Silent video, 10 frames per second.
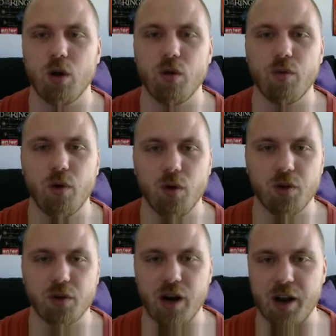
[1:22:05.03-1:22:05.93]
of all the
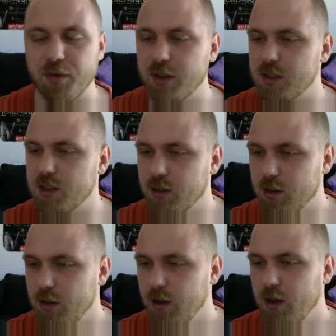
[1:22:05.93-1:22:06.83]
graphics.
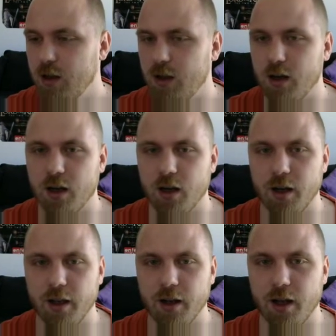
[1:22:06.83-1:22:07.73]

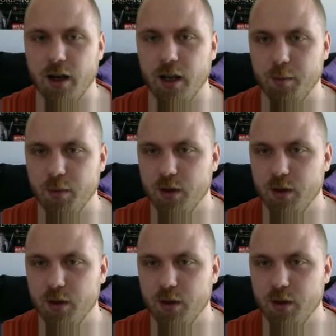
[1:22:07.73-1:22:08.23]
And I